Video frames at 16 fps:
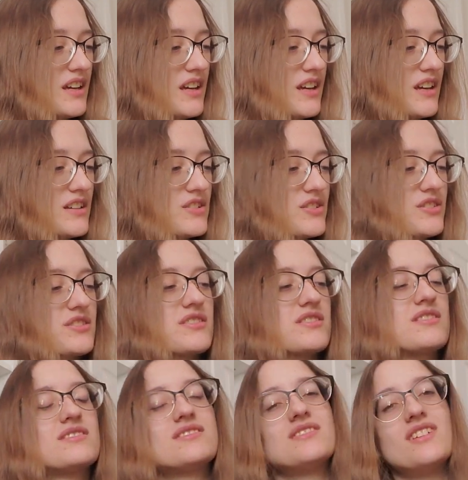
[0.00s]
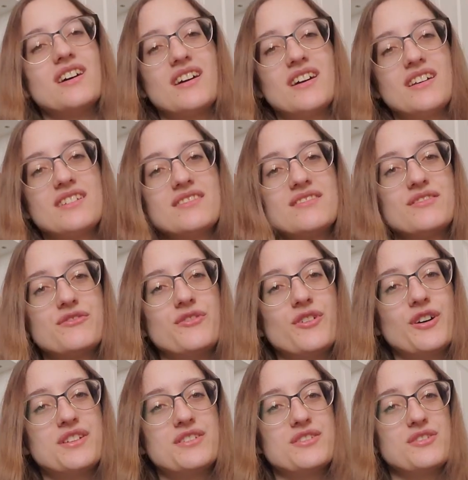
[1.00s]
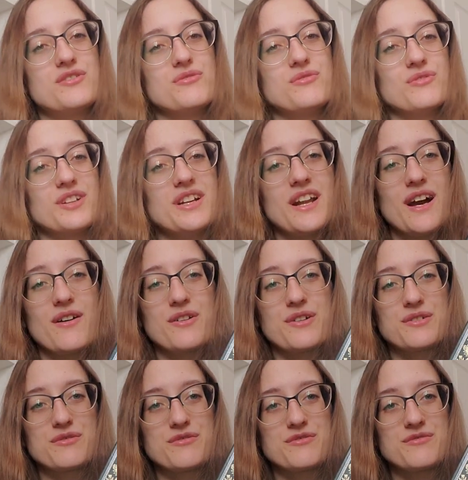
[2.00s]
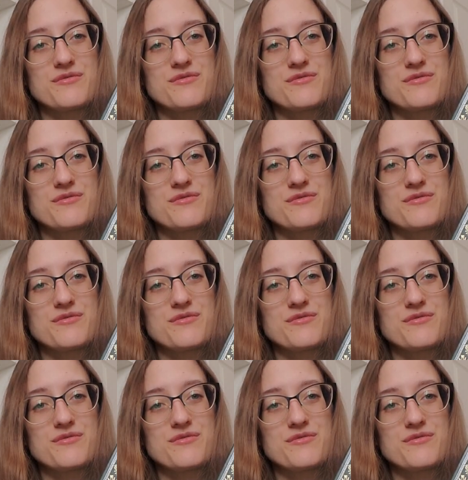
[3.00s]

it's just not fun to read out of.